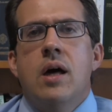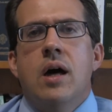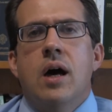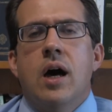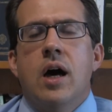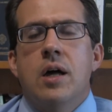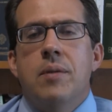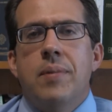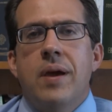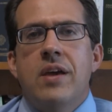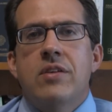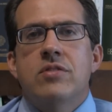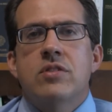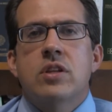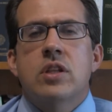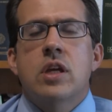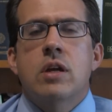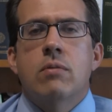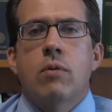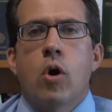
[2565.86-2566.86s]
Uh, and
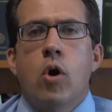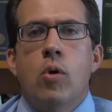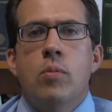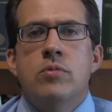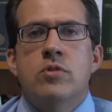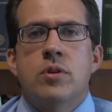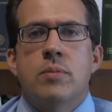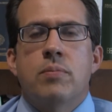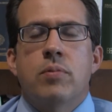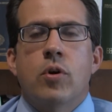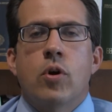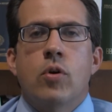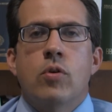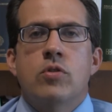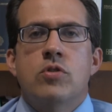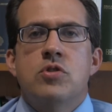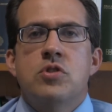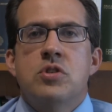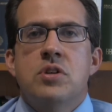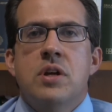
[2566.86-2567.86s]
basically, Rome's
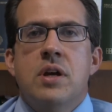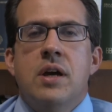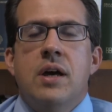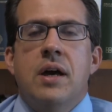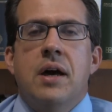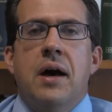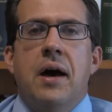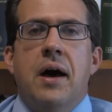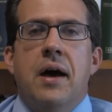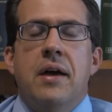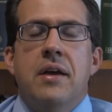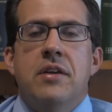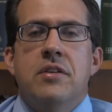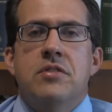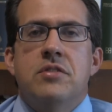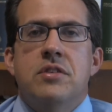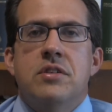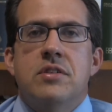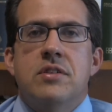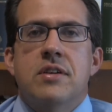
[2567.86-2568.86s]
approach uh,
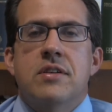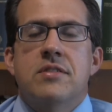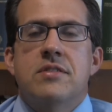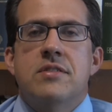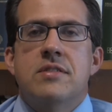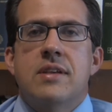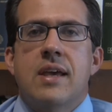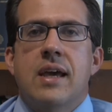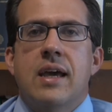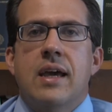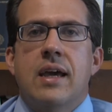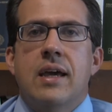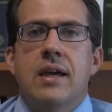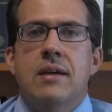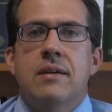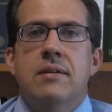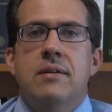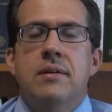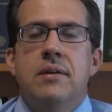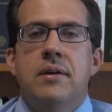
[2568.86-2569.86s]
is to just
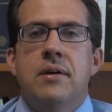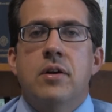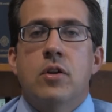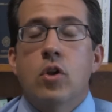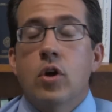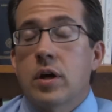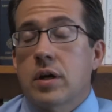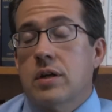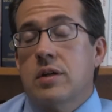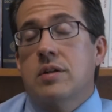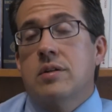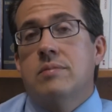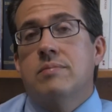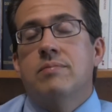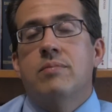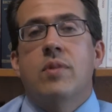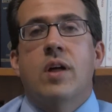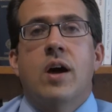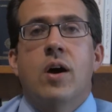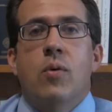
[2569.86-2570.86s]
say, look,
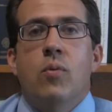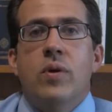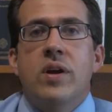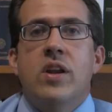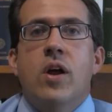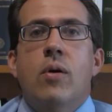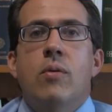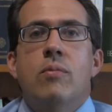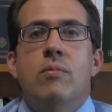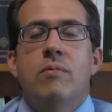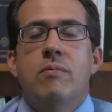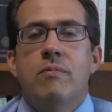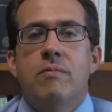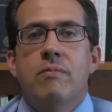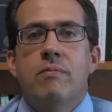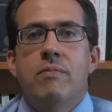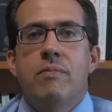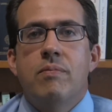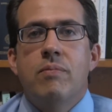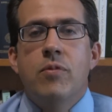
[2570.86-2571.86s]
uh, we don't
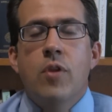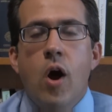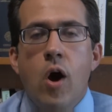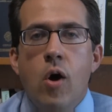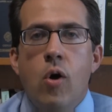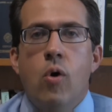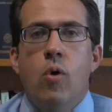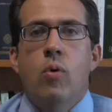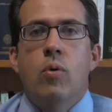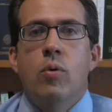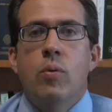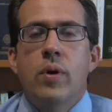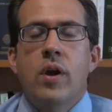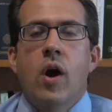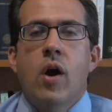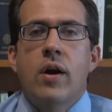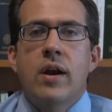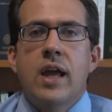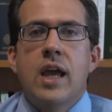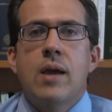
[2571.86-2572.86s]
know, we
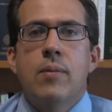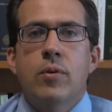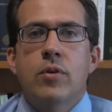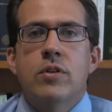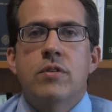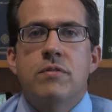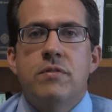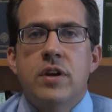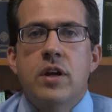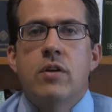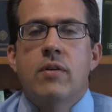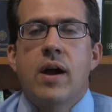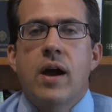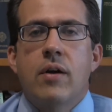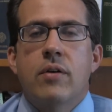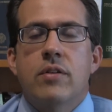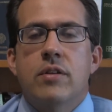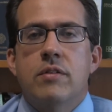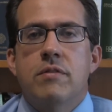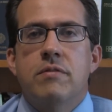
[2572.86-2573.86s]
aren't able to figure
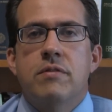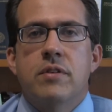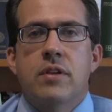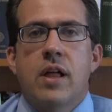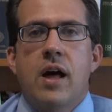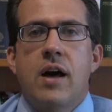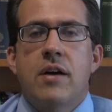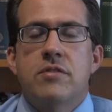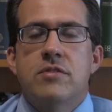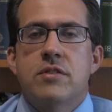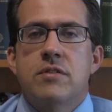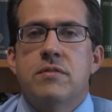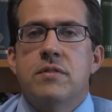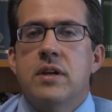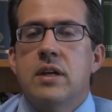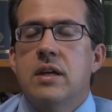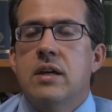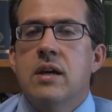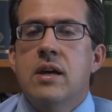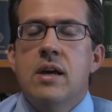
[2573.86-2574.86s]
out the
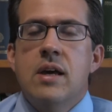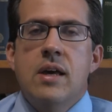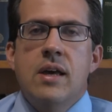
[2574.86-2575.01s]
philosophy